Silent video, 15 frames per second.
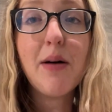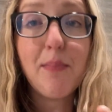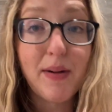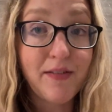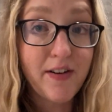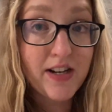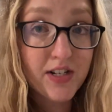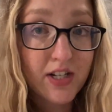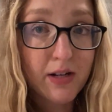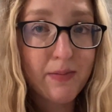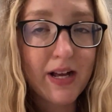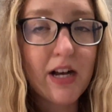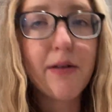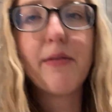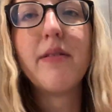My friend took him
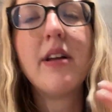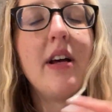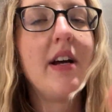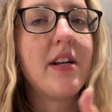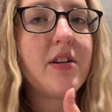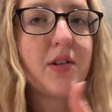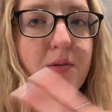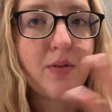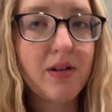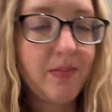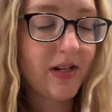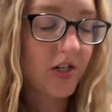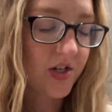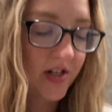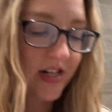out, just wanted to
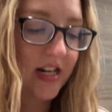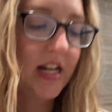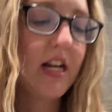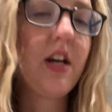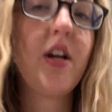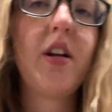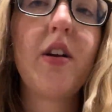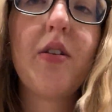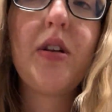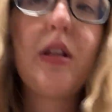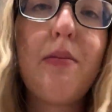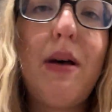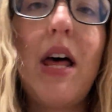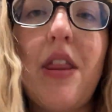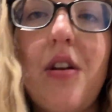make sure he could go to
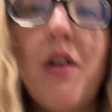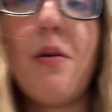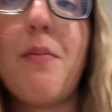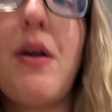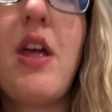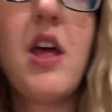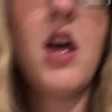the bathroom